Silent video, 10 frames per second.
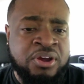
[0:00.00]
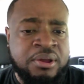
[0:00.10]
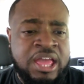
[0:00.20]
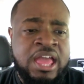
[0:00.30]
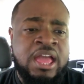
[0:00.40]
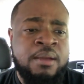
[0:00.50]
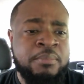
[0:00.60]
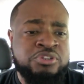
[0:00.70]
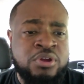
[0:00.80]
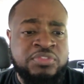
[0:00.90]
up.
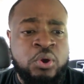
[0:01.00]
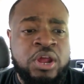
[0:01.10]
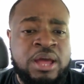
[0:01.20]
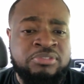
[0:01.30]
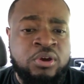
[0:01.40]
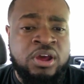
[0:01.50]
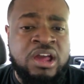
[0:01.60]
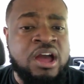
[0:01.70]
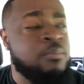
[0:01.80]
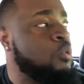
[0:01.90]
But you know, throw it up, throw it
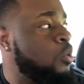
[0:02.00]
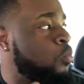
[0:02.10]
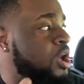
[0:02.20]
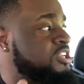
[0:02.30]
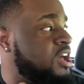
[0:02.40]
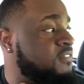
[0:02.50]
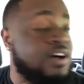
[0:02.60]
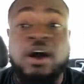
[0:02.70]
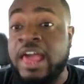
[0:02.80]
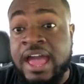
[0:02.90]
up watch it all
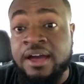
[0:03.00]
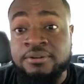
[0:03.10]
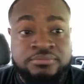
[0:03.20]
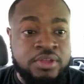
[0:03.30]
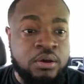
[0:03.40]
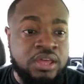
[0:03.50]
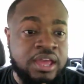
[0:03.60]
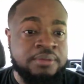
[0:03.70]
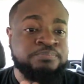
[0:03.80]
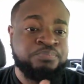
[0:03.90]
fall out.
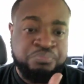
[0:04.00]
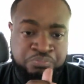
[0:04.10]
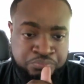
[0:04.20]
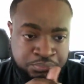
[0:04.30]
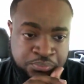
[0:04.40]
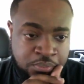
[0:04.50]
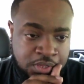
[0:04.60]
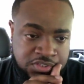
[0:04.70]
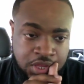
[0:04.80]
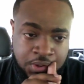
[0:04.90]
Okay,
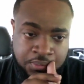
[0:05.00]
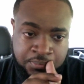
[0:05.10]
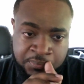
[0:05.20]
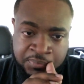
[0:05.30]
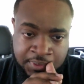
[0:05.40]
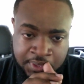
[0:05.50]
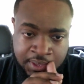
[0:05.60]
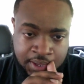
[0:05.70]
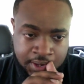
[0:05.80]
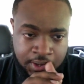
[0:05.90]
so
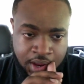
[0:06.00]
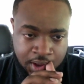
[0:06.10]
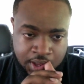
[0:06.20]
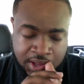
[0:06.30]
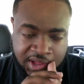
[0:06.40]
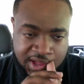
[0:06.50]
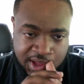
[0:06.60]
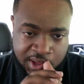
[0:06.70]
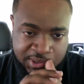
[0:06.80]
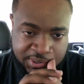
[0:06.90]
Erica, uh,